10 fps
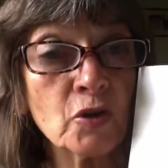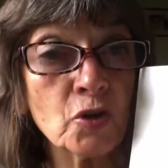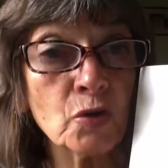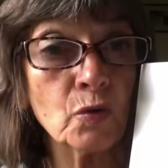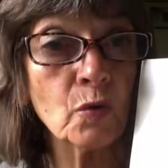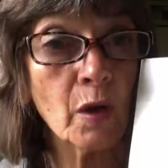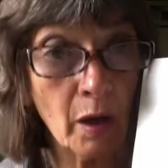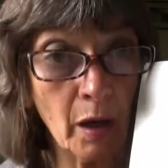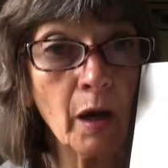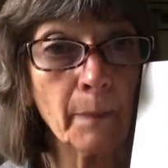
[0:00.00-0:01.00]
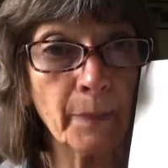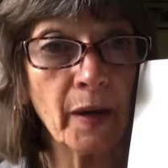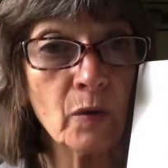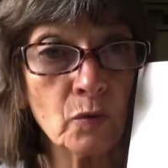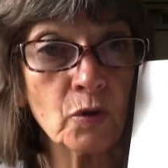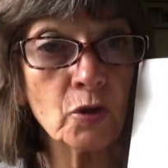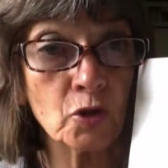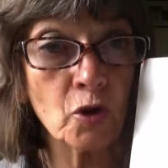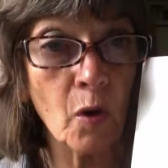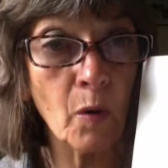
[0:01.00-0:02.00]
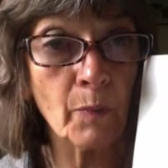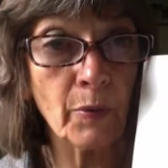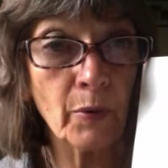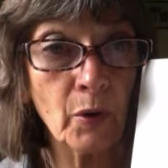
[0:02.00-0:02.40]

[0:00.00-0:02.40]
to about the job?